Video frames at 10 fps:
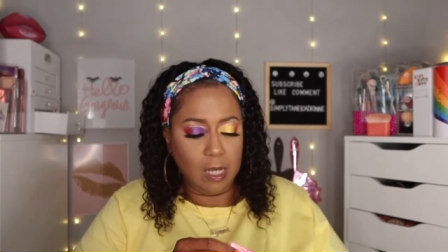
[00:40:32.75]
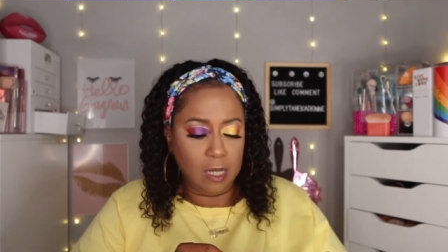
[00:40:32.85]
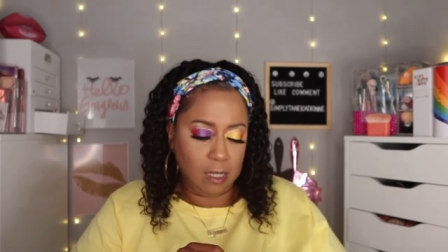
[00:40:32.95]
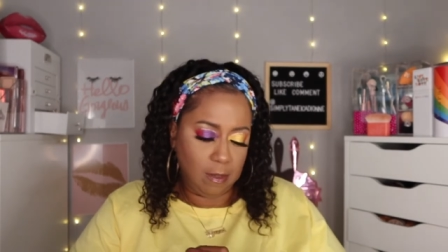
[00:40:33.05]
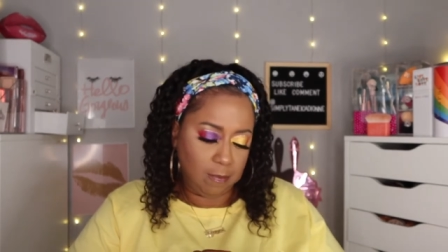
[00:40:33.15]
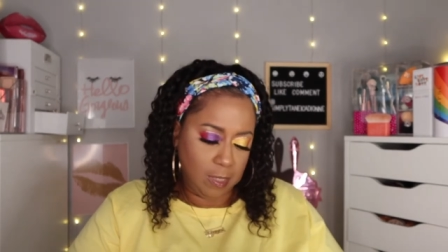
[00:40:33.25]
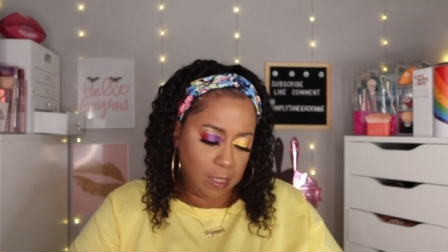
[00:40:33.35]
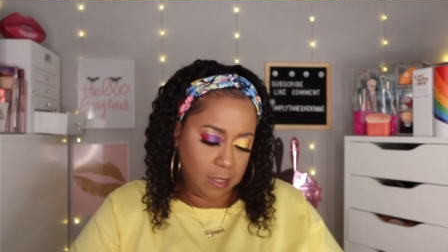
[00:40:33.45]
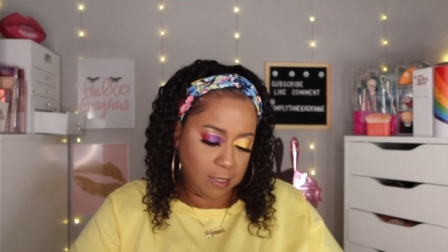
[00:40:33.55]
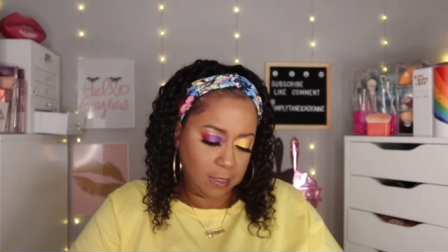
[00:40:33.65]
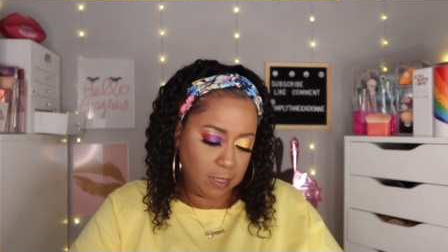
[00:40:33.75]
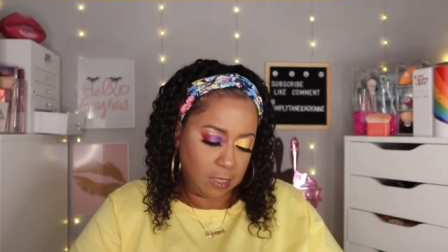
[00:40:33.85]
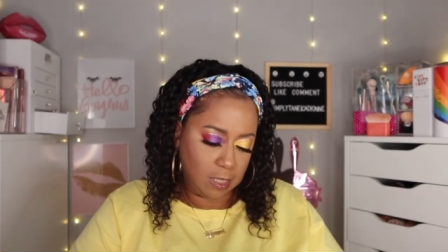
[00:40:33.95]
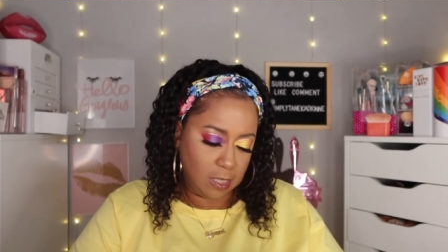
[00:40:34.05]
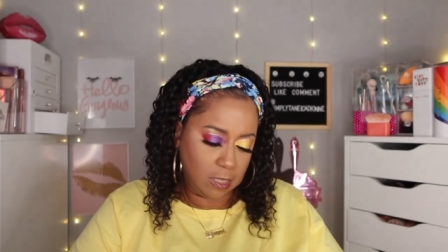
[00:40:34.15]
um,
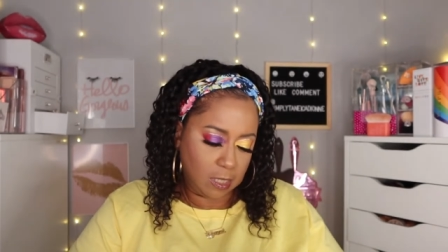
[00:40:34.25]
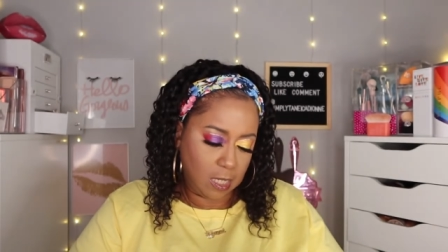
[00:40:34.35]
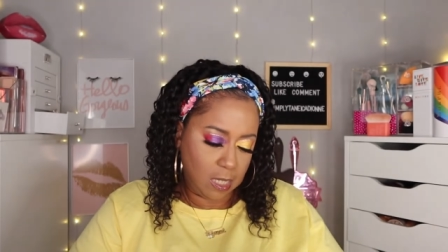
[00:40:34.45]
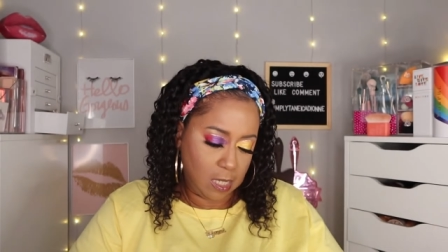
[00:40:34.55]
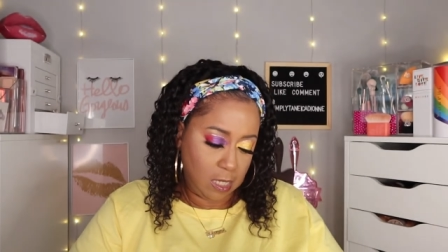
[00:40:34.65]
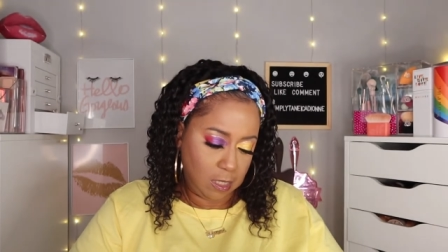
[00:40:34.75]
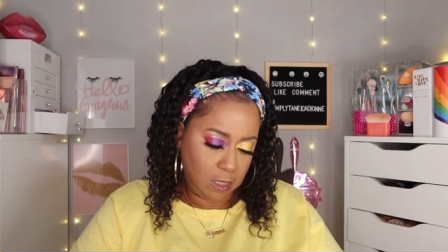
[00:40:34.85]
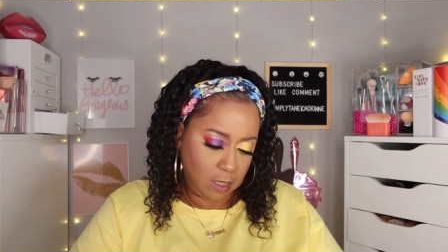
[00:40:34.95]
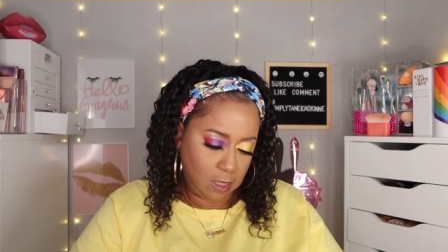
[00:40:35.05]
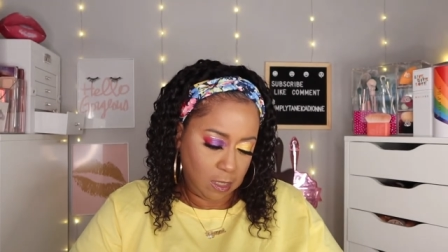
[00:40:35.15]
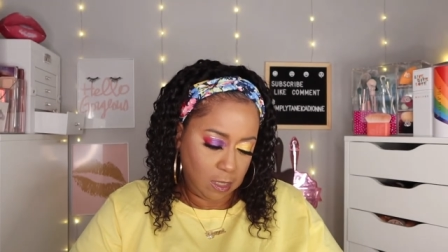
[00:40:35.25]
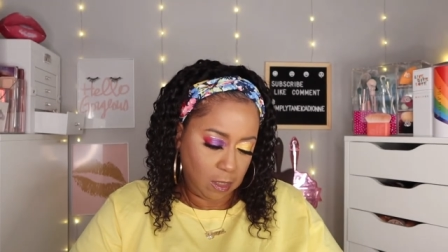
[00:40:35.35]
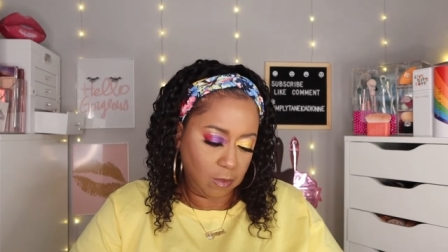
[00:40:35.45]
this is a, is this a,